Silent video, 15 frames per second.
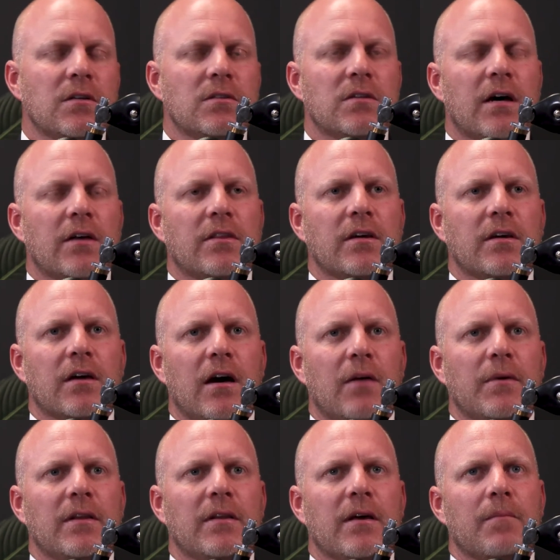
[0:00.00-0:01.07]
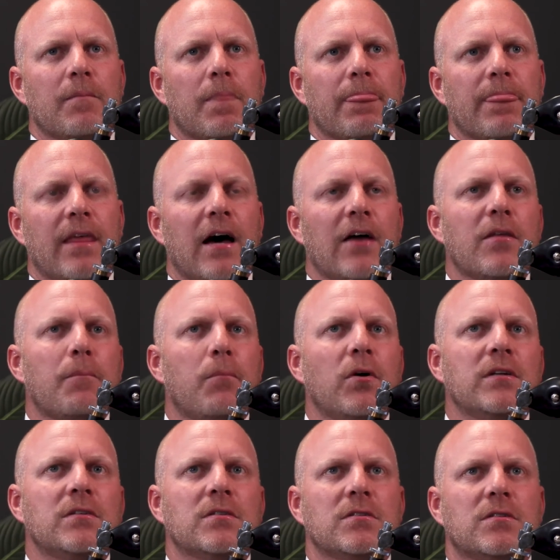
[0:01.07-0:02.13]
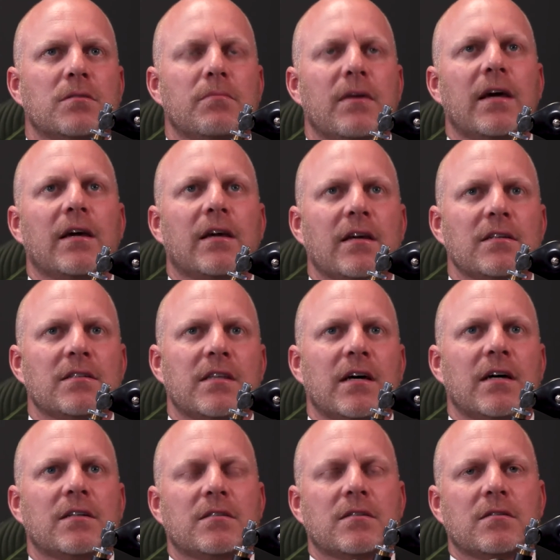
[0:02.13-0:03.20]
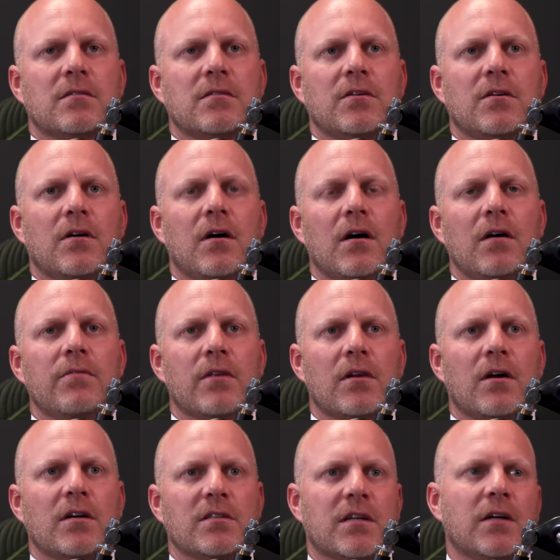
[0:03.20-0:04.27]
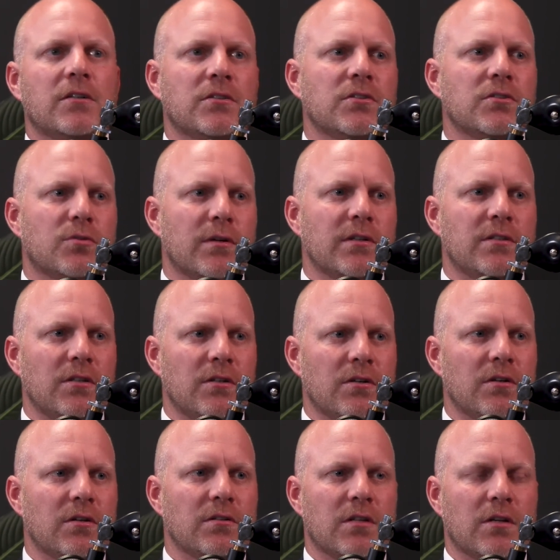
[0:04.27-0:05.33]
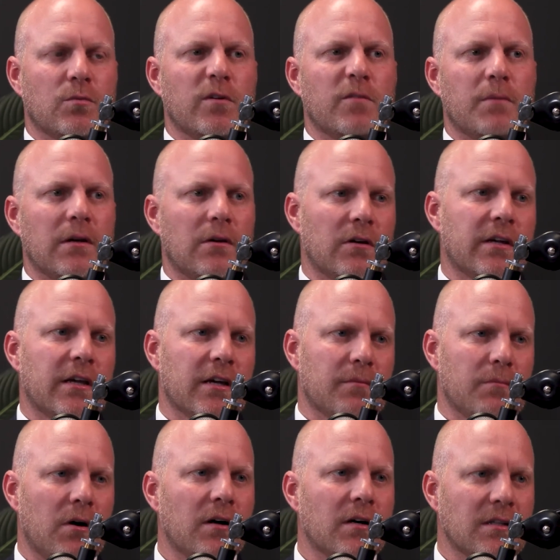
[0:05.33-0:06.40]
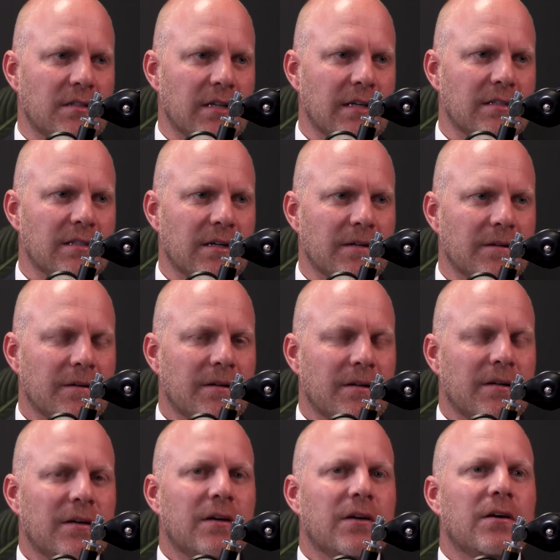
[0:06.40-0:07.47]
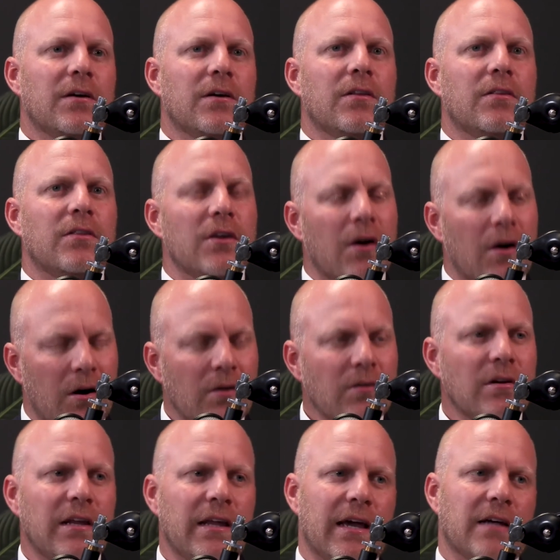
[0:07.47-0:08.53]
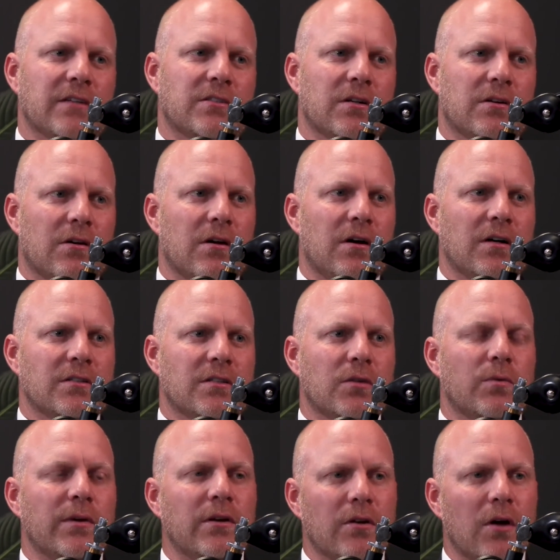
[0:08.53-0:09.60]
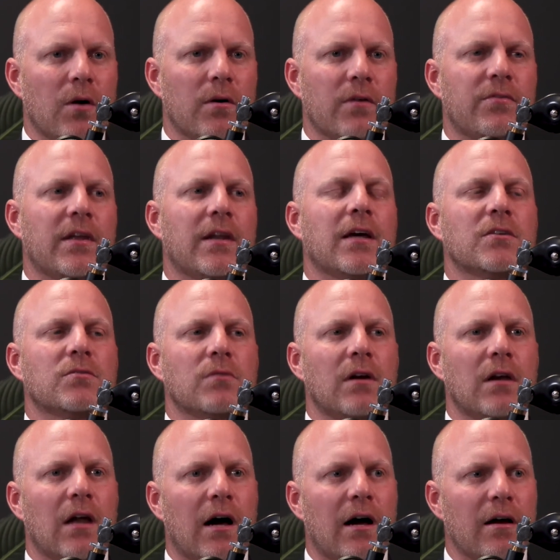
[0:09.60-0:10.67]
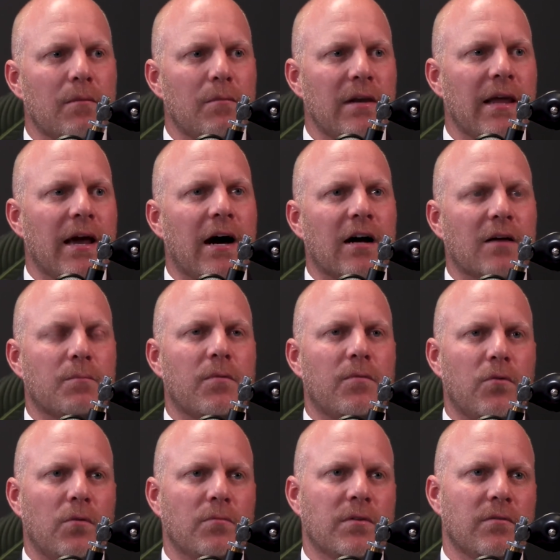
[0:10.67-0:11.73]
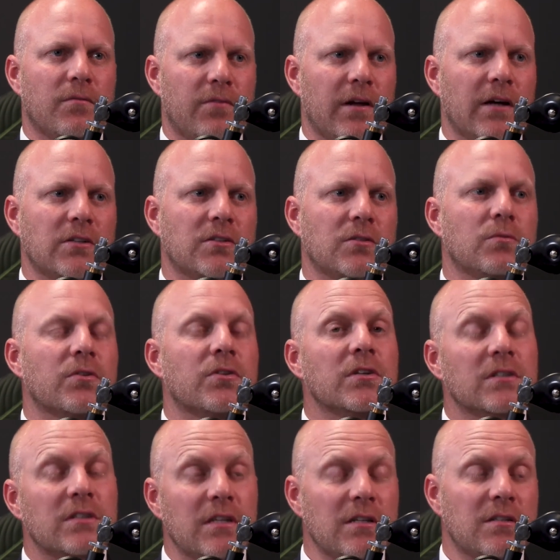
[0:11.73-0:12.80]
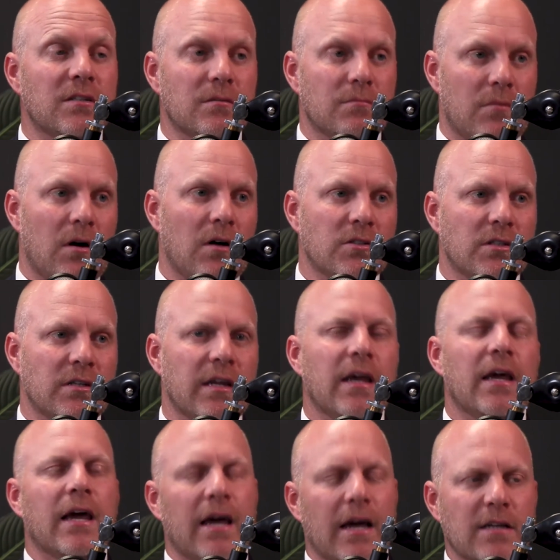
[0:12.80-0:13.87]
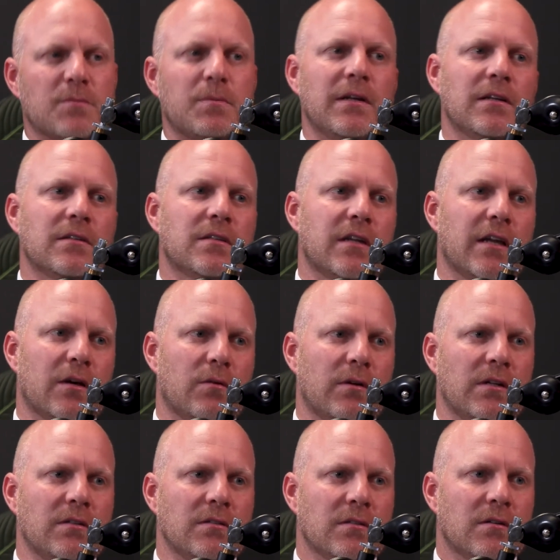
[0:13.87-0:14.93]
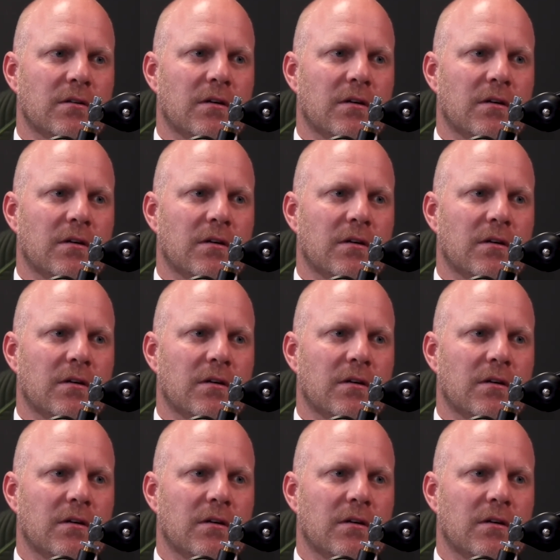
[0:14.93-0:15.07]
So I think, the other point to make is that, over the last 120 years that we've been looking at market data, the only asset class that we know of that has reliably outperformed inflation with a decent margin has been listed equities.